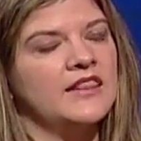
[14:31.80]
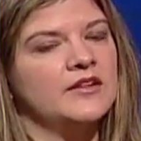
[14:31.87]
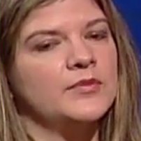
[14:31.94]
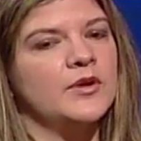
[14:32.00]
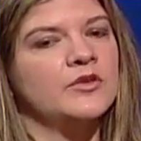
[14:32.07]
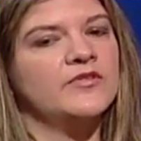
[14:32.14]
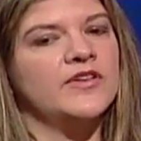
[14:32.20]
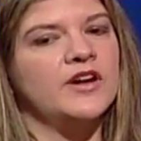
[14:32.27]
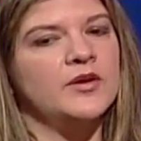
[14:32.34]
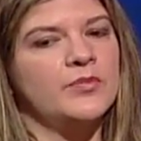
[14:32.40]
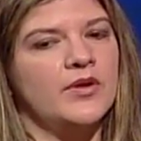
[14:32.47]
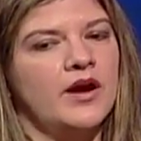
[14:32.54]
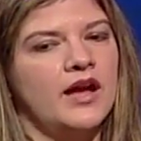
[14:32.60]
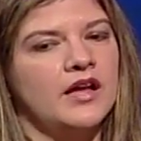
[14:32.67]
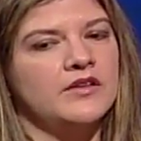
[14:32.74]
And they're both very
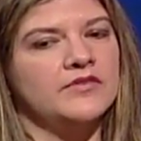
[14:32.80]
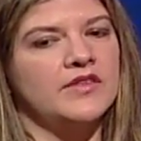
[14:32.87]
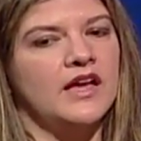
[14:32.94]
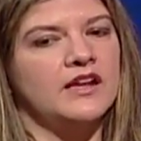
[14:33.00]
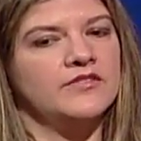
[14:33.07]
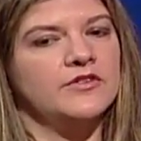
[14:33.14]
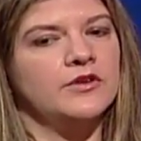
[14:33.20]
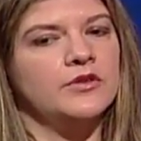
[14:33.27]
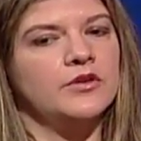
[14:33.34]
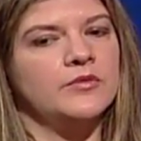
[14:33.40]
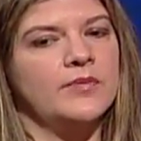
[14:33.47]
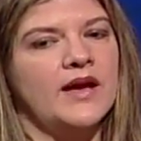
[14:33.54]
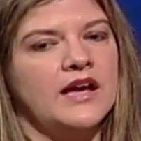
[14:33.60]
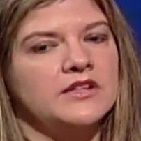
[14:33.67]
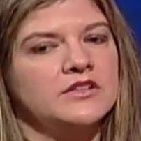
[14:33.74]
proud of that. If you
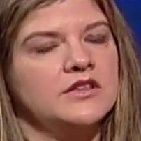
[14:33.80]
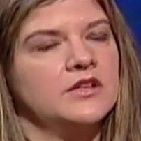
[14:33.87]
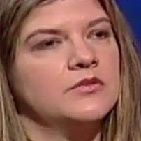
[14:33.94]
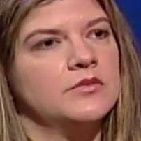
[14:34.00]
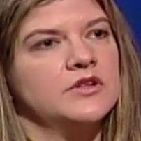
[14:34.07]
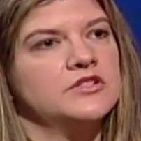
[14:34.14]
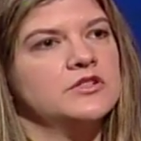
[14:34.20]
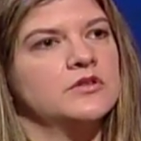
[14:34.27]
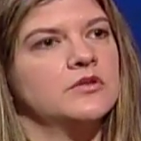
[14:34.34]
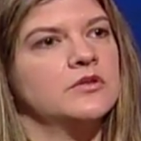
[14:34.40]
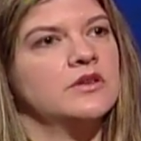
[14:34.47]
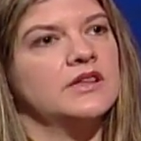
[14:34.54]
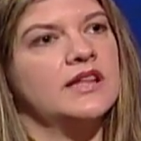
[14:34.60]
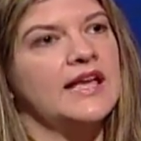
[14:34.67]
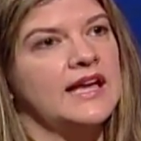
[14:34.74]
look back to the
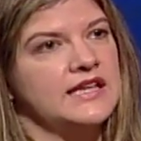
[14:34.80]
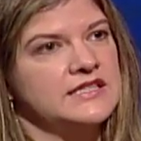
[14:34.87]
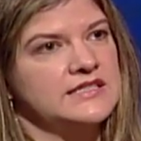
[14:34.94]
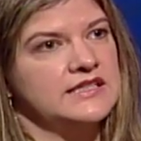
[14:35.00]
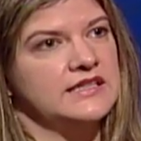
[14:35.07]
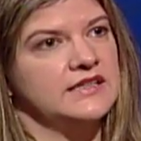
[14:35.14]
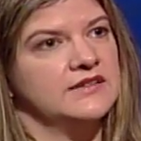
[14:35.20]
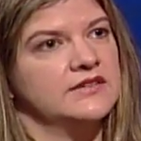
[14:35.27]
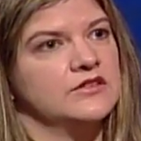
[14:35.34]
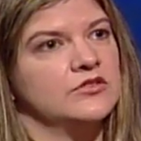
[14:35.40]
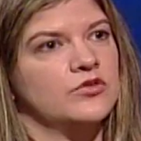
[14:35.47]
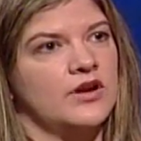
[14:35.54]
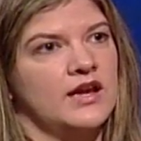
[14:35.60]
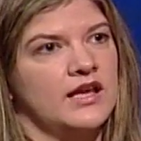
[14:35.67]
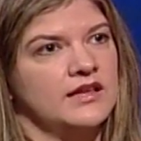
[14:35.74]
original land deeds and
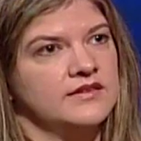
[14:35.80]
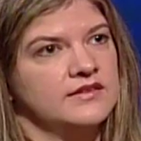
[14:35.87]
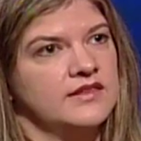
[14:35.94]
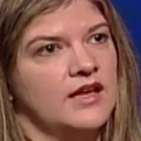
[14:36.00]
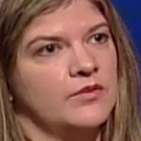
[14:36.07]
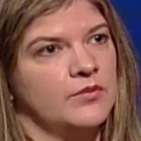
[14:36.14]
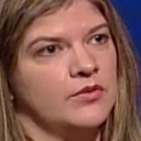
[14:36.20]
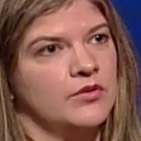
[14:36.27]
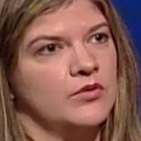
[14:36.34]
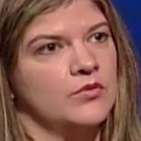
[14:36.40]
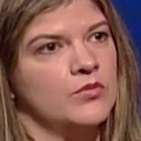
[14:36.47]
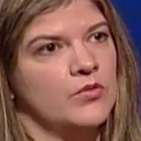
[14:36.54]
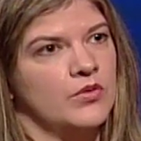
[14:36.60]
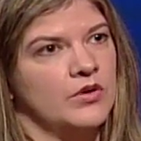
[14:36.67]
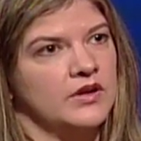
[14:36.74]
grants that were
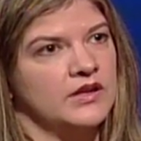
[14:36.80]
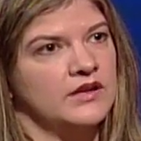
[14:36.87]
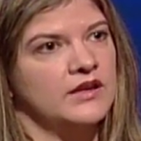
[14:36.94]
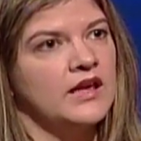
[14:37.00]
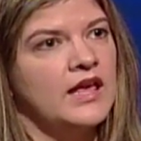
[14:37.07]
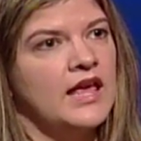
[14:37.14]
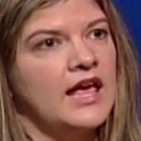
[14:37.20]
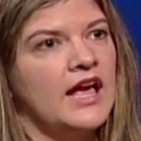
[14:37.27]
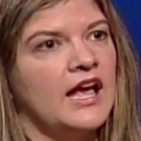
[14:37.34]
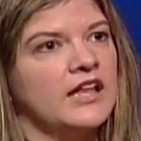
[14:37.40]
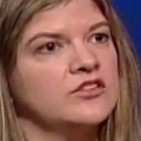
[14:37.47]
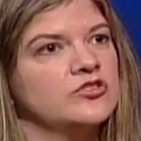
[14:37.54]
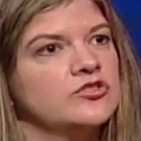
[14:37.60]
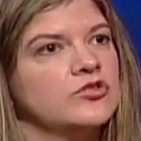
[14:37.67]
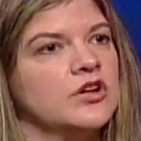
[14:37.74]
awarded
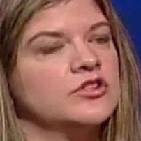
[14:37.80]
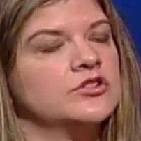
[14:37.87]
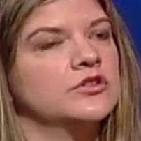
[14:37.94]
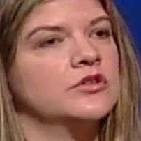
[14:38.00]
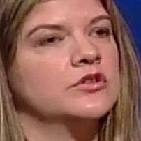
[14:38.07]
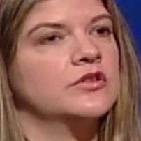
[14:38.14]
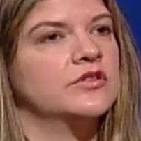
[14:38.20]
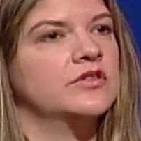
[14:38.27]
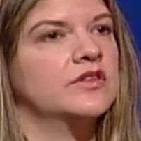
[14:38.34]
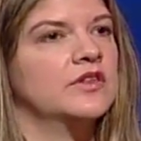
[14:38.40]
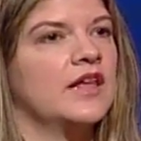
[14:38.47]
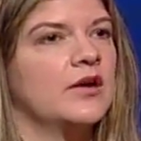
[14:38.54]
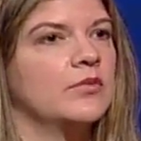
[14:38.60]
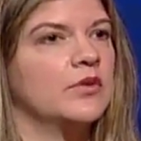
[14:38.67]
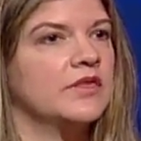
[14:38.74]
and structures
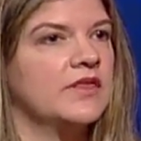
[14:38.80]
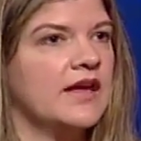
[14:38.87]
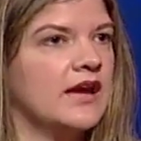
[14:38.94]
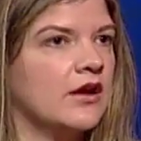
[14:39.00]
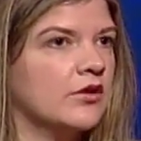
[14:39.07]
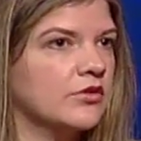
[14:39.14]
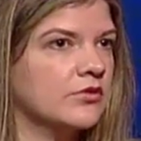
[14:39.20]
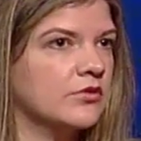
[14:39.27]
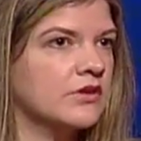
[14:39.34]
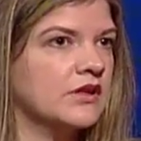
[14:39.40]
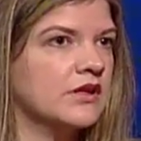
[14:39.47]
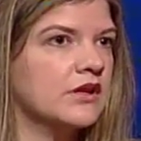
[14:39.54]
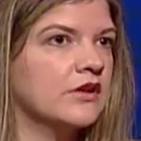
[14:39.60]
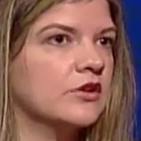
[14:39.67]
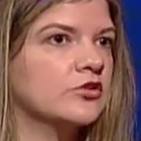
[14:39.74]
that were there through the
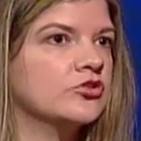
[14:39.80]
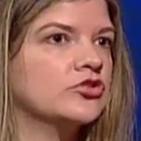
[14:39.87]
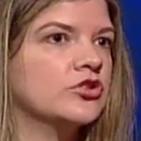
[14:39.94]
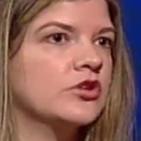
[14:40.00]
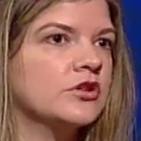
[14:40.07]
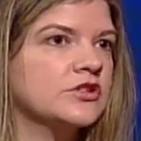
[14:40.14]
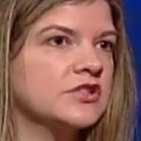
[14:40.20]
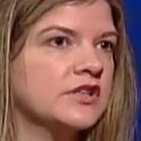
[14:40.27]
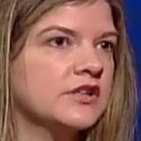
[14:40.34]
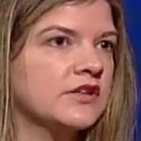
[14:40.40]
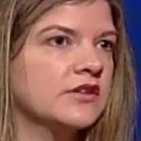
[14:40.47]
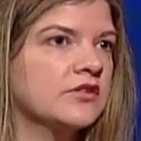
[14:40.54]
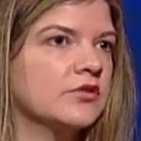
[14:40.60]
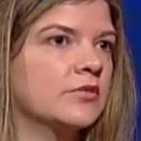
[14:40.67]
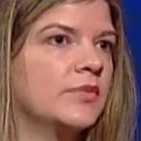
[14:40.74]
years,
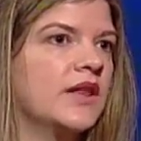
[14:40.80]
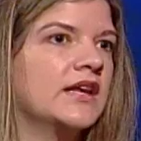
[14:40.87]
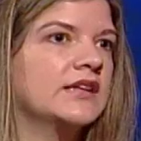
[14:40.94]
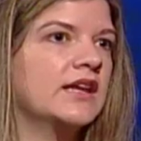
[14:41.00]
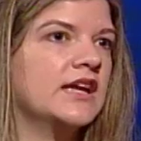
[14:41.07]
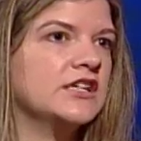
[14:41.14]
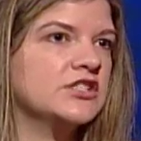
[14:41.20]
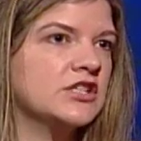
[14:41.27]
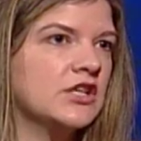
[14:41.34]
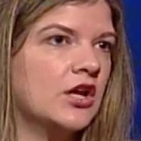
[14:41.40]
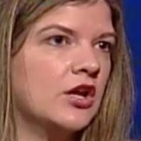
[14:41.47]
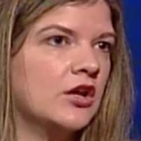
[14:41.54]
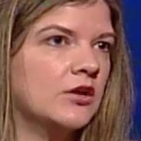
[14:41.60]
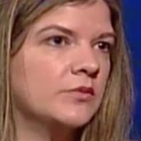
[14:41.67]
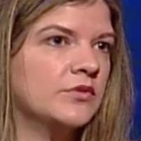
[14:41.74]
churches or plantation
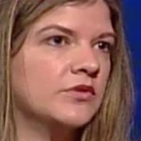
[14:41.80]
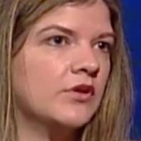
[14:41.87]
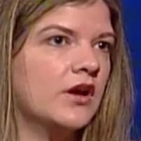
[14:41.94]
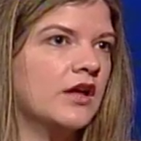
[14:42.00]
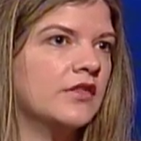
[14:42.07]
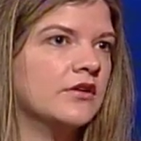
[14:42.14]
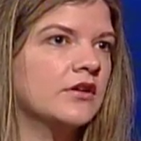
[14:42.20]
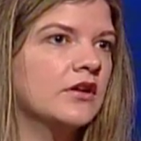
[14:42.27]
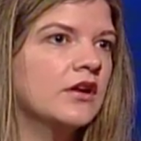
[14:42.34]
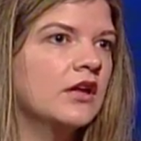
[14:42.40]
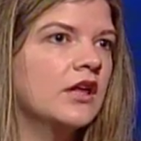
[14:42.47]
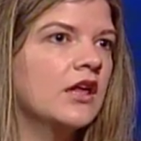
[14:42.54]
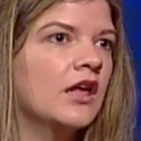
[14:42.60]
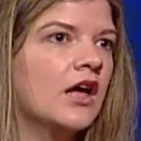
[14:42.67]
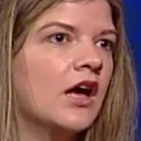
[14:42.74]
homes or
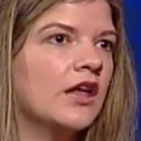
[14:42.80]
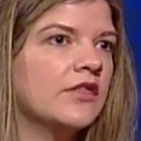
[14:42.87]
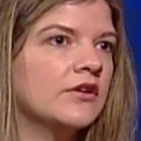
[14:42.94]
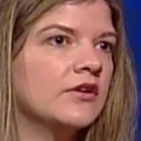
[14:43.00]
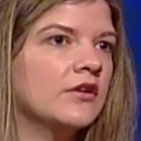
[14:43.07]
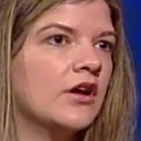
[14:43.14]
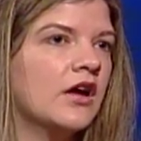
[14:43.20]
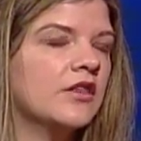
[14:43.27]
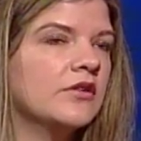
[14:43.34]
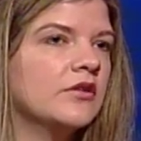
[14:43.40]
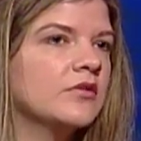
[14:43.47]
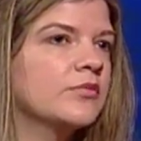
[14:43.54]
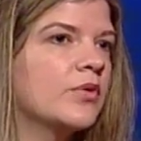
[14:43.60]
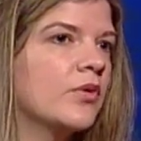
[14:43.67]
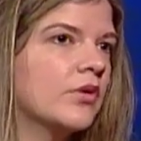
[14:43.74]
other
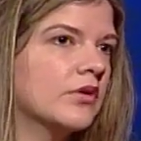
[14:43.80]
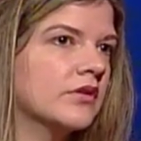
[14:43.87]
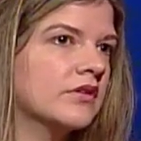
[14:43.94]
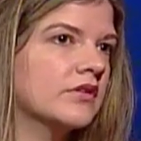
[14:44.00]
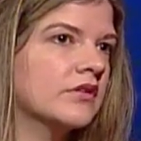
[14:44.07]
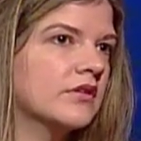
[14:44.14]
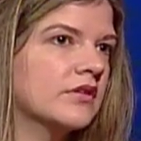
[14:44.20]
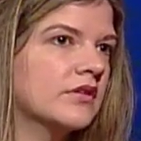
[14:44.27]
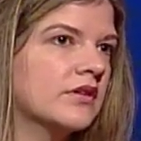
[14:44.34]
important,